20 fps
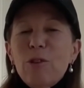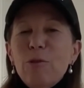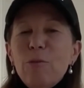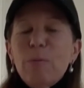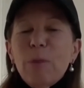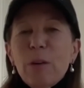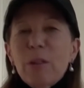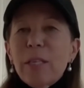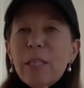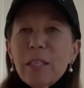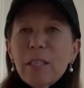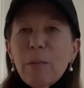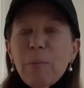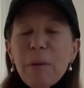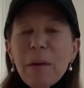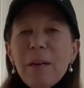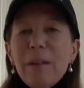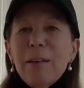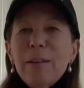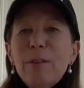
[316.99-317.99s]
to
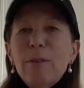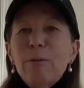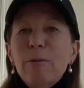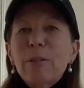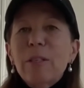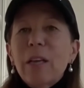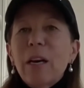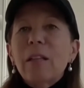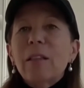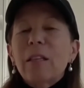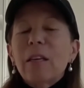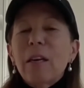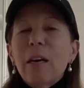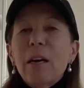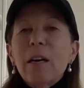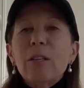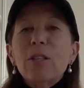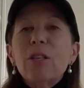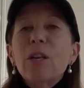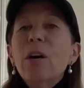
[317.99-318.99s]
participate in Who's Got the
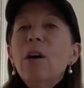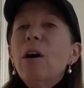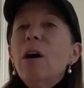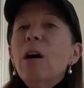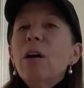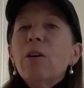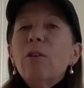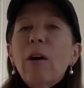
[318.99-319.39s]
Edge.